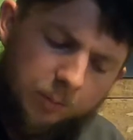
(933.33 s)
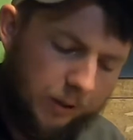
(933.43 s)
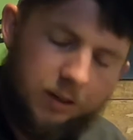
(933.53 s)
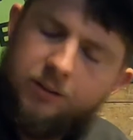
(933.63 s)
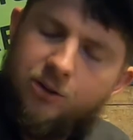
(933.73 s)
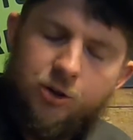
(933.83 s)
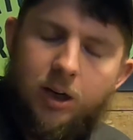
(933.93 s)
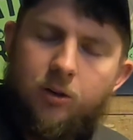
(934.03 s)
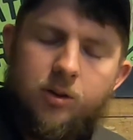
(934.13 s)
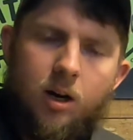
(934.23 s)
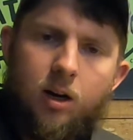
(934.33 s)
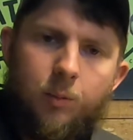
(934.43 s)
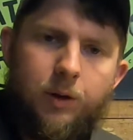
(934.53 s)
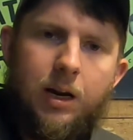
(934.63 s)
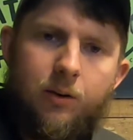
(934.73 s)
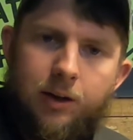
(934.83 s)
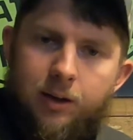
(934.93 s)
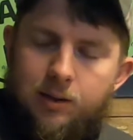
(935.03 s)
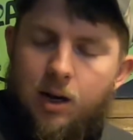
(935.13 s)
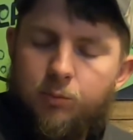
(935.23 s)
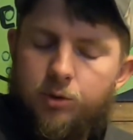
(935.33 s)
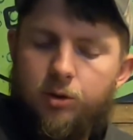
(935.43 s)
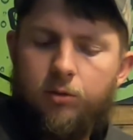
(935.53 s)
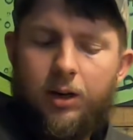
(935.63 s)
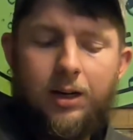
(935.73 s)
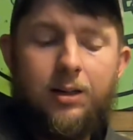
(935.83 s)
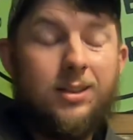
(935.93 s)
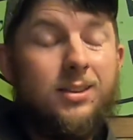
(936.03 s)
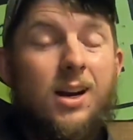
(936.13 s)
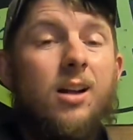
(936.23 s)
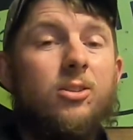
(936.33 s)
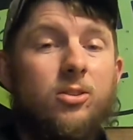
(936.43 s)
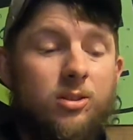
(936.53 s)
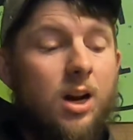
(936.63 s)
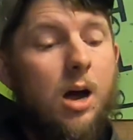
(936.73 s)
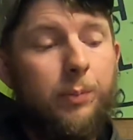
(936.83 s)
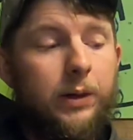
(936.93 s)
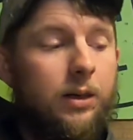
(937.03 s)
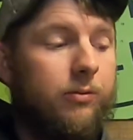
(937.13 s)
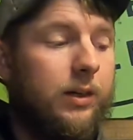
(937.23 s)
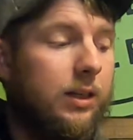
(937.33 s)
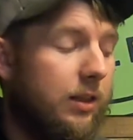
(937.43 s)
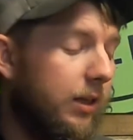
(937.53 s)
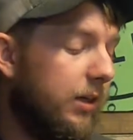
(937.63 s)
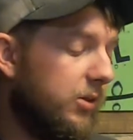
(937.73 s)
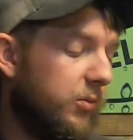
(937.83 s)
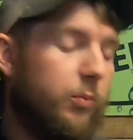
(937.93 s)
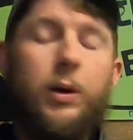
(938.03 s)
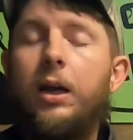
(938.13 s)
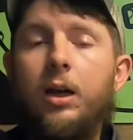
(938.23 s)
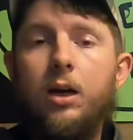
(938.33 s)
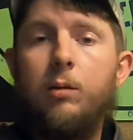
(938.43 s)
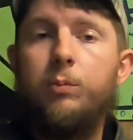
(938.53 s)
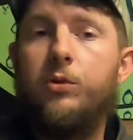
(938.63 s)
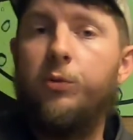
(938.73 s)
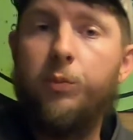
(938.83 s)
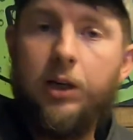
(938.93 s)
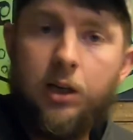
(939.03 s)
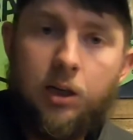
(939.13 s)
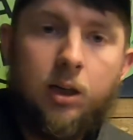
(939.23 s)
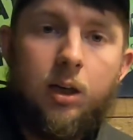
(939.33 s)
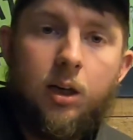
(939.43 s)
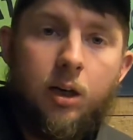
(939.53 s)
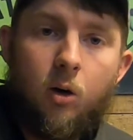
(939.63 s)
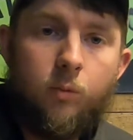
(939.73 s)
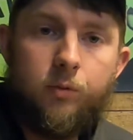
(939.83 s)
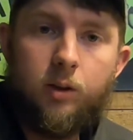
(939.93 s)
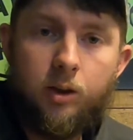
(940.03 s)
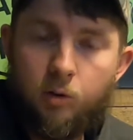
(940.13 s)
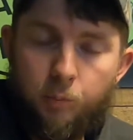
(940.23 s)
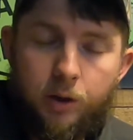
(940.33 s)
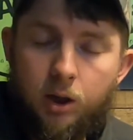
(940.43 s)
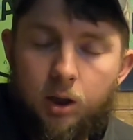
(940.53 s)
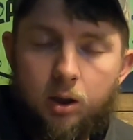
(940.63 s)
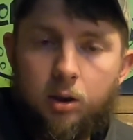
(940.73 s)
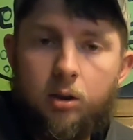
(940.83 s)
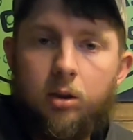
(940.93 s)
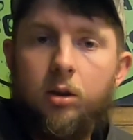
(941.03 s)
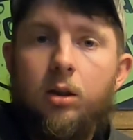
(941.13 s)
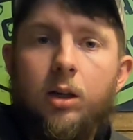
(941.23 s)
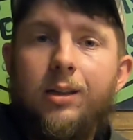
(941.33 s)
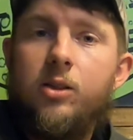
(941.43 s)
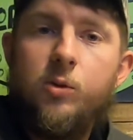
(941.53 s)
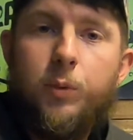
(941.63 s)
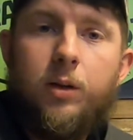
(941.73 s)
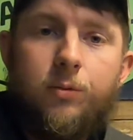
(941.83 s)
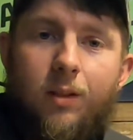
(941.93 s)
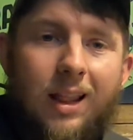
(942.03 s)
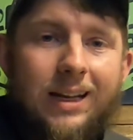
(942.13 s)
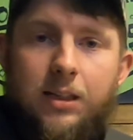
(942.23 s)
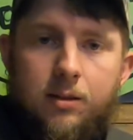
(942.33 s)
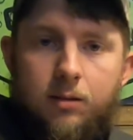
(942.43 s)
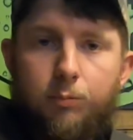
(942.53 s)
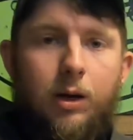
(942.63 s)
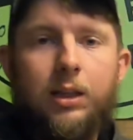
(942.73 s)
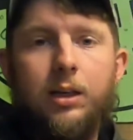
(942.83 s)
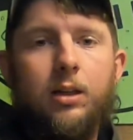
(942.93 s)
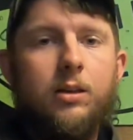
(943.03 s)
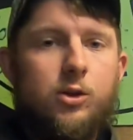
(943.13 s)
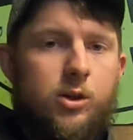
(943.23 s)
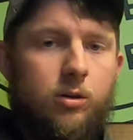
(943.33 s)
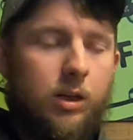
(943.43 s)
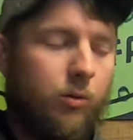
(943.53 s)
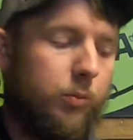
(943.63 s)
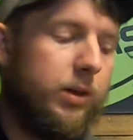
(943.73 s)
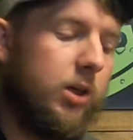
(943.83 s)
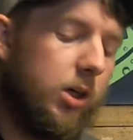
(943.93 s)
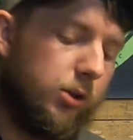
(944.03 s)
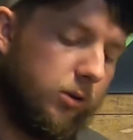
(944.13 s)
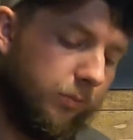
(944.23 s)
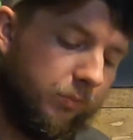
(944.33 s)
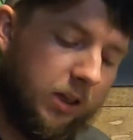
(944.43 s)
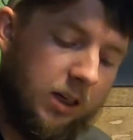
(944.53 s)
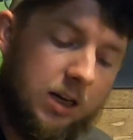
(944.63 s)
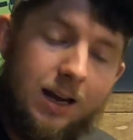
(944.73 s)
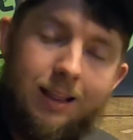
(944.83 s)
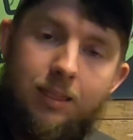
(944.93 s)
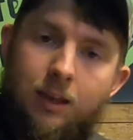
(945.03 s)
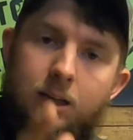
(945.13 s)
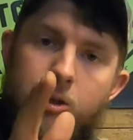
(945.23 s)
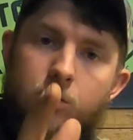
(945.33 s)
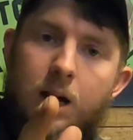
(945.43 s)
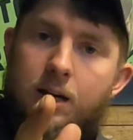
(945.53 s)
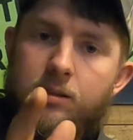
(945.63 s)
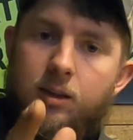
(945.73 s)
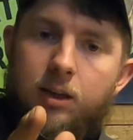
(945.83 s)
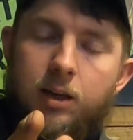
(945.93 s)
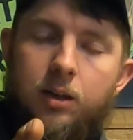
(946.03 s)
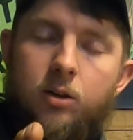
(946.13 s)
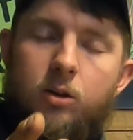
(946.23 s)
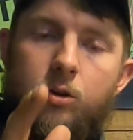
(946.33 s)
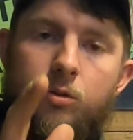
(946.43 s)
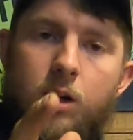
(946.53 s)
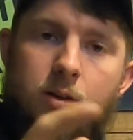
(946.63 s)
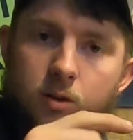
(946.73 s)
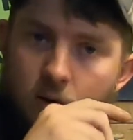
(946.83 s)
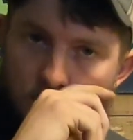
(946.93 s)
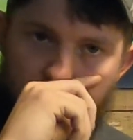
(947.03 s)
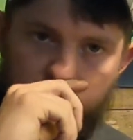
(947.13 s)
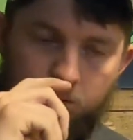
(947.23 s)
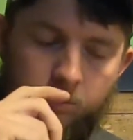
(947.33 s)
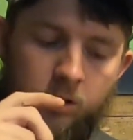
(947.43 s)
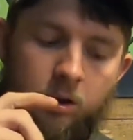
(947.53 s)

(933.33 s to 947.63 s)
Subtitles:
because this channel's not coming down anytime soon, and it is not stopping. If anything, it is picking up speed, and hopefully it'll be at the speed of light by the end of this year. That would be awesome. Thank you guys again. You guys are awesome.